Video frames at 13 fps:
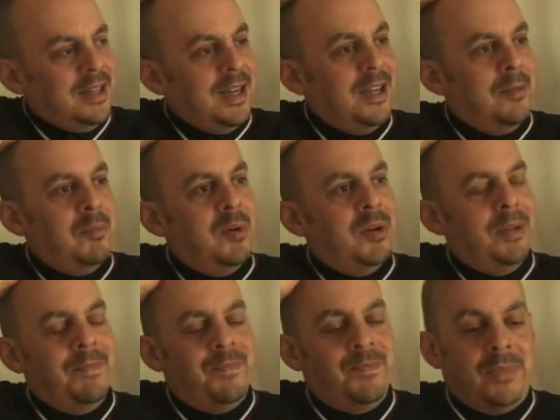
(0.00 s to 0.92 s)
Oh boy,
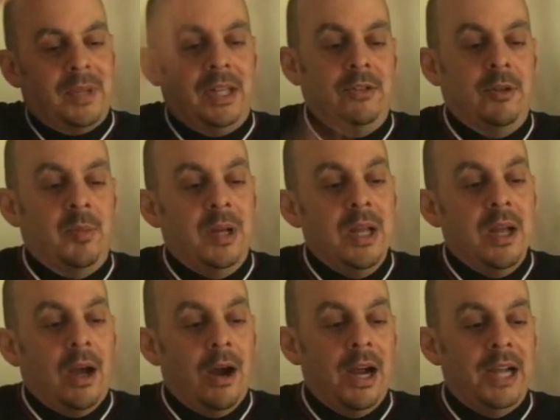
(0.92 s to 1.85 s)
I'm getting in trouble.
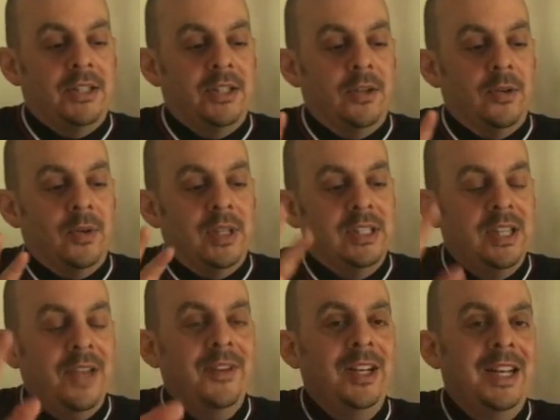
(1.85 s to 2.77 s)
All right, so
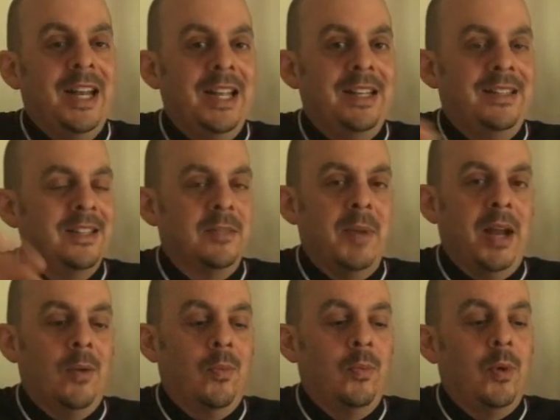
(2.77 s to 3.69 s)
7 and 8, doesn't
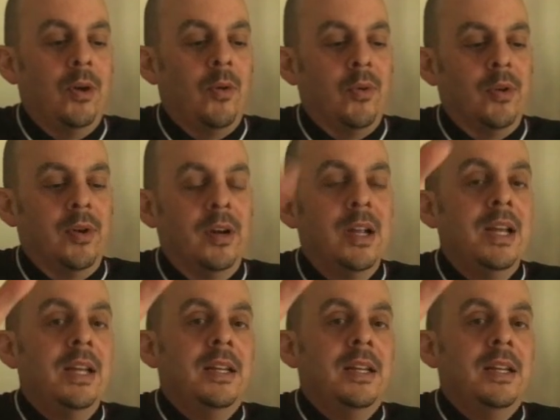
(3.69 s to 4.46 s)
matter what order.